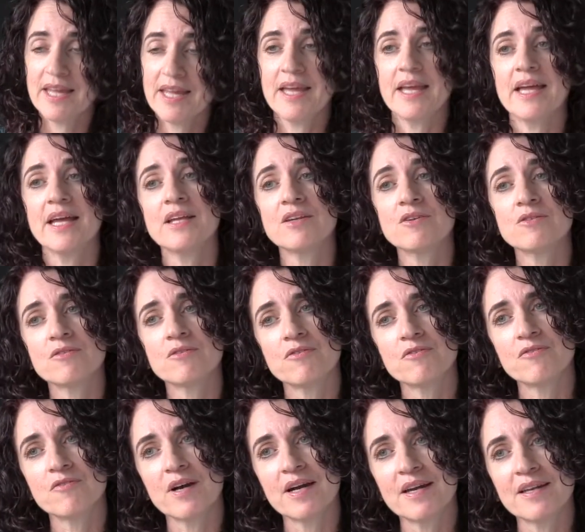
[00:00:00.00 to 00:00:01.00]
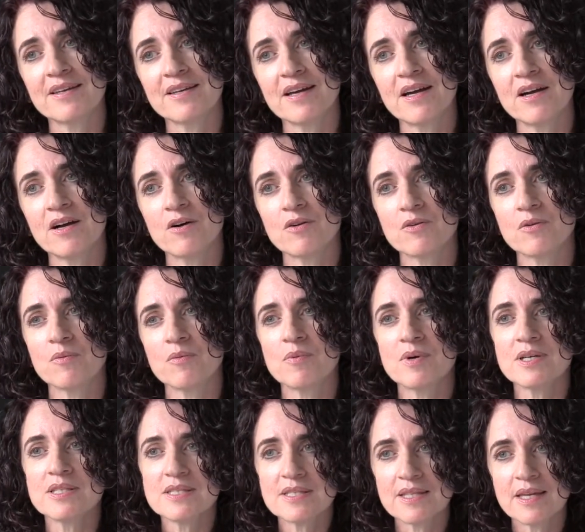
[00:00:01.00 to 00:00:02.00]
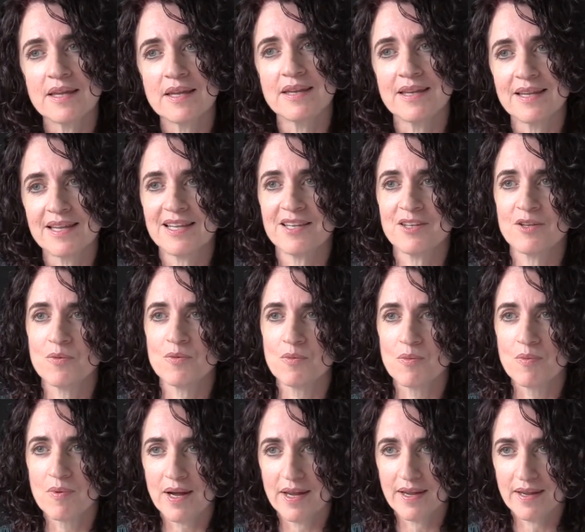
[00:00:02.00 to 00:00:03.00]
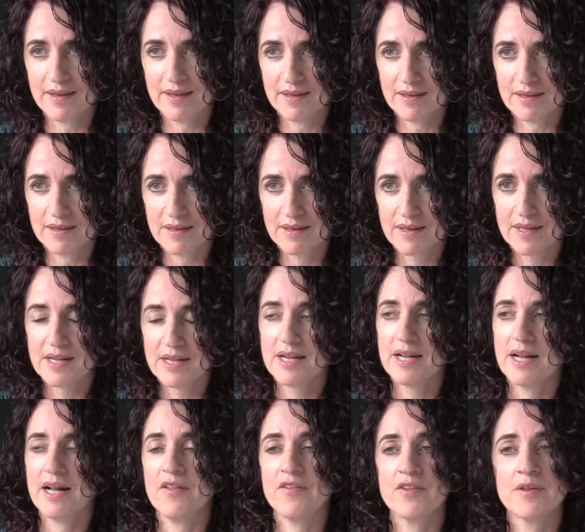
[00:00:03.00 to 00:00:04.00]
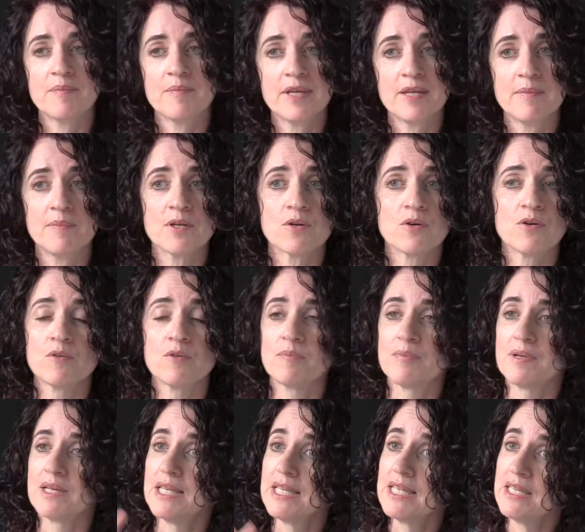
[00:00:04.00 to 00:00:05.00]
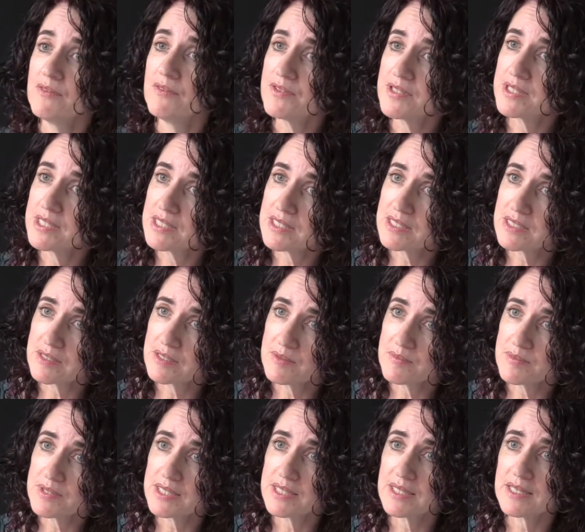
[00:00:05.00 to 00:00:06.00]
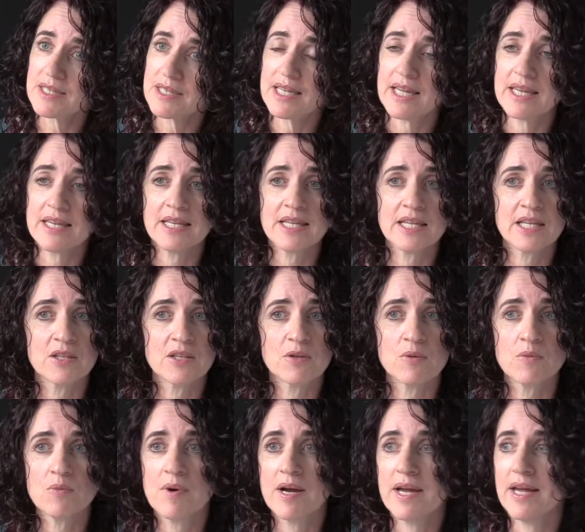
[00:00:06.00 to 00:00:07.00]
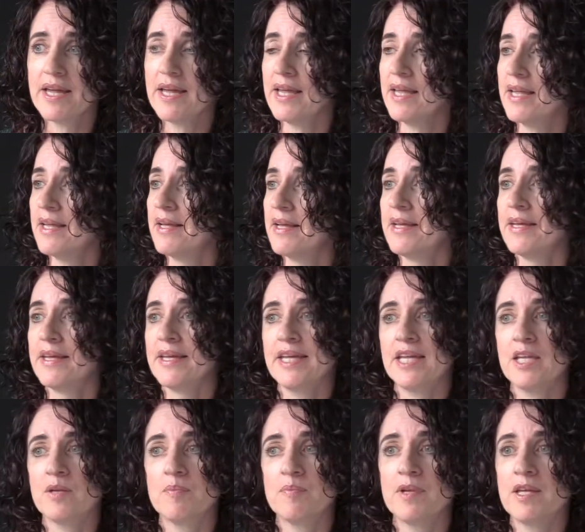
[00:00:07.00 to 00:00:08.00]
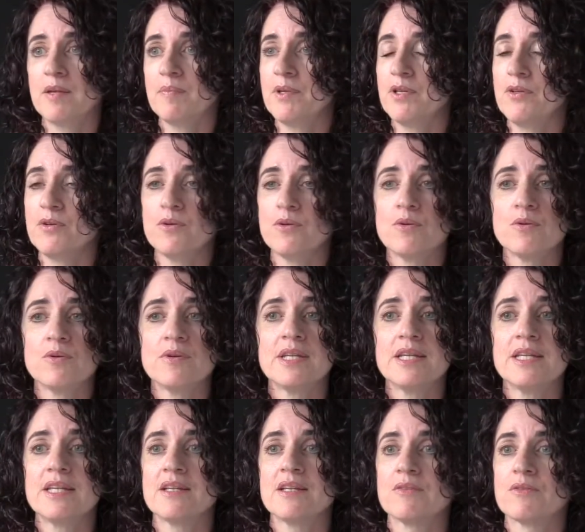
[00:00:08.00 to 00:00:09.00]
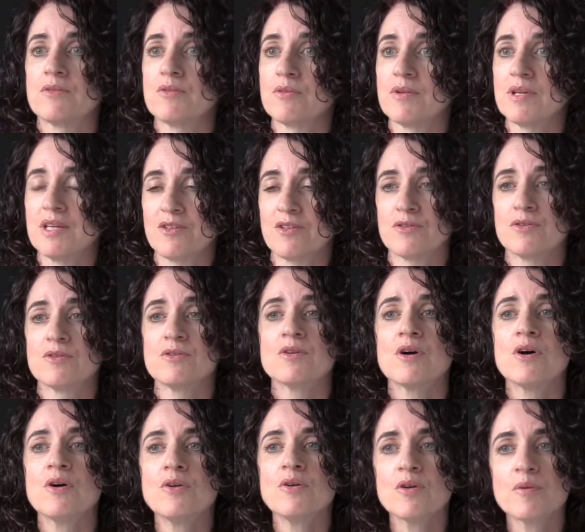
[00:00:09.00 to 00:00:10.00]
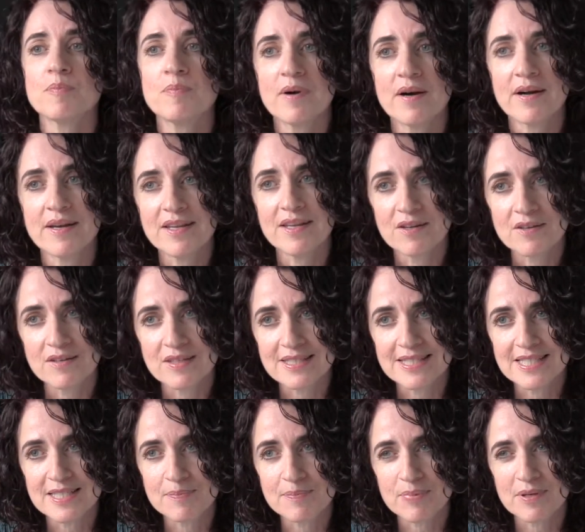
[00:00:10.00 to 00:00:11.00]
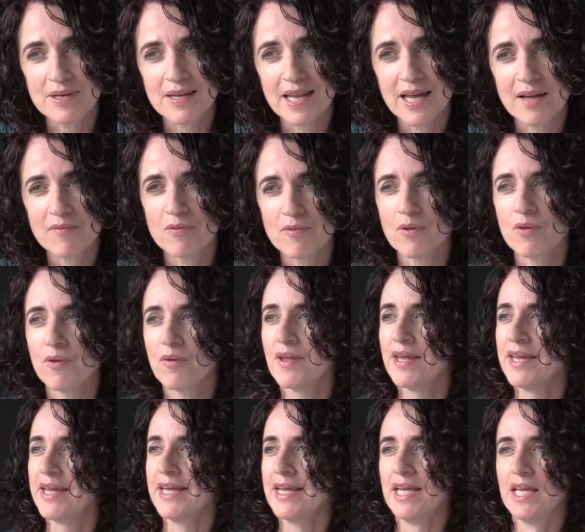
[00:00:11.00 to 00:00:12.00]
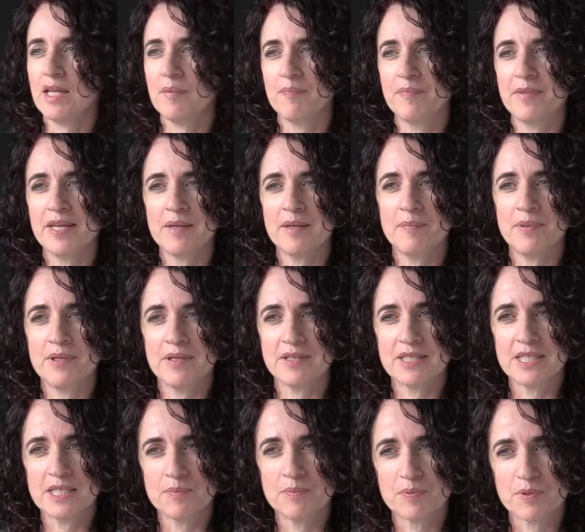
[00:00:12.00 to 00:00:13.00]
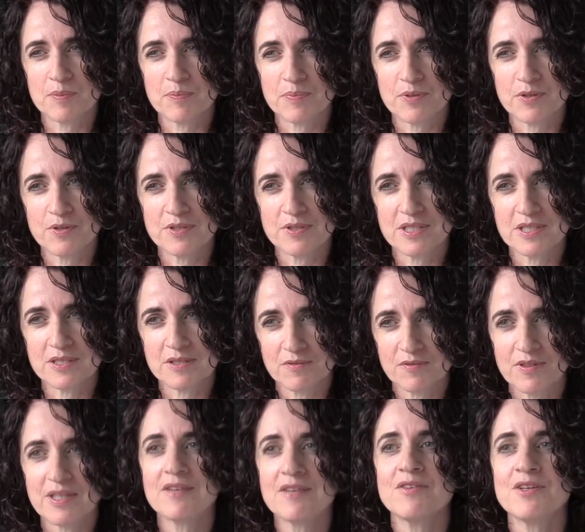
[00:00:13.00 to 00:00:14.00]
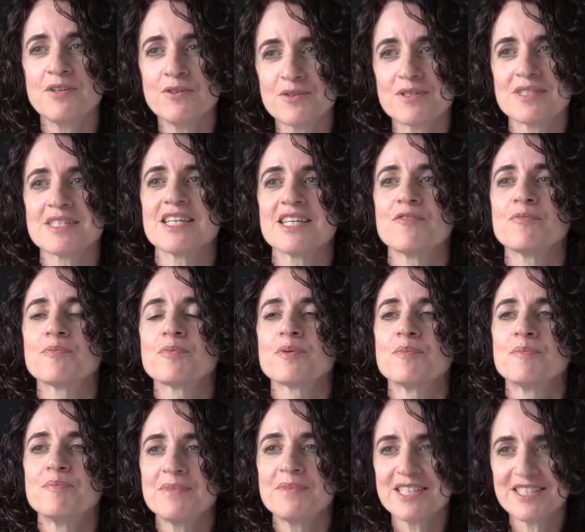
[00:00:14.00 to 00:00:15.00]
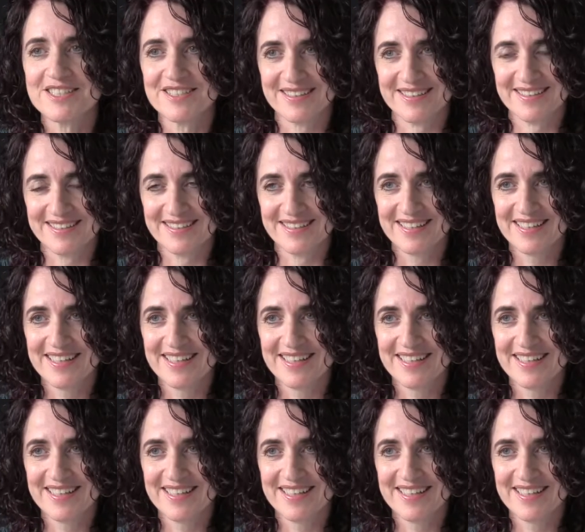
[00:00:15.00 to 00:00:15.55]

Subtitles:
and to find out what's getting in the way. And there may be old belief systems that are getting in the way. It may be you needing to get to know your body on a deeper level. It may be a deeper process of giving yourself permission